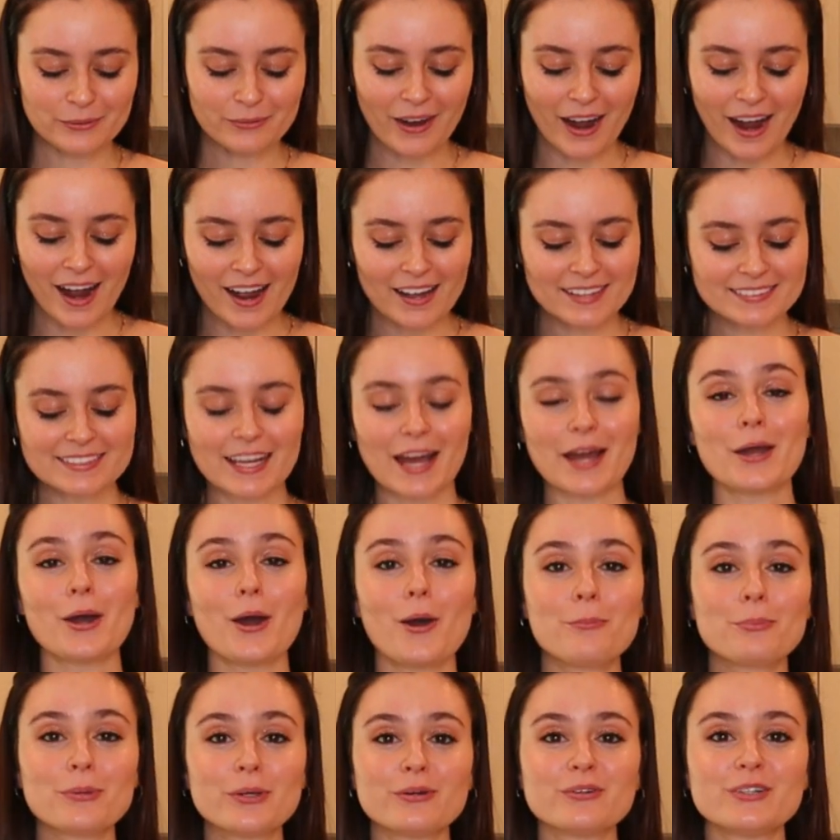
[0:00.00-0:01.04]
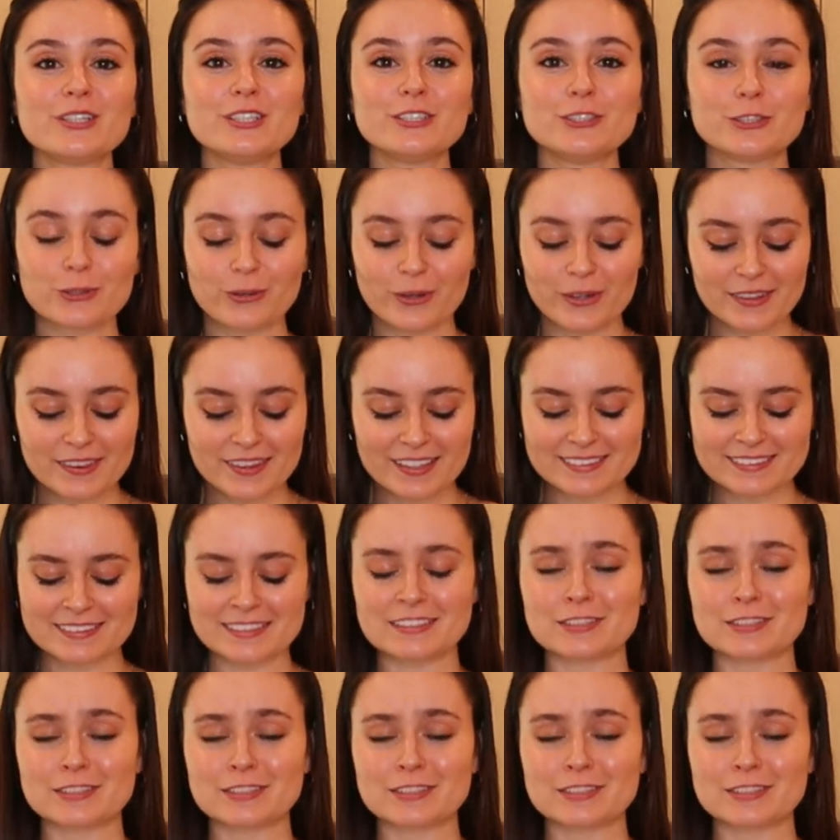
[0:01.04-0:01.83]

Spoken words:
you guys. I hope you enjoyed this.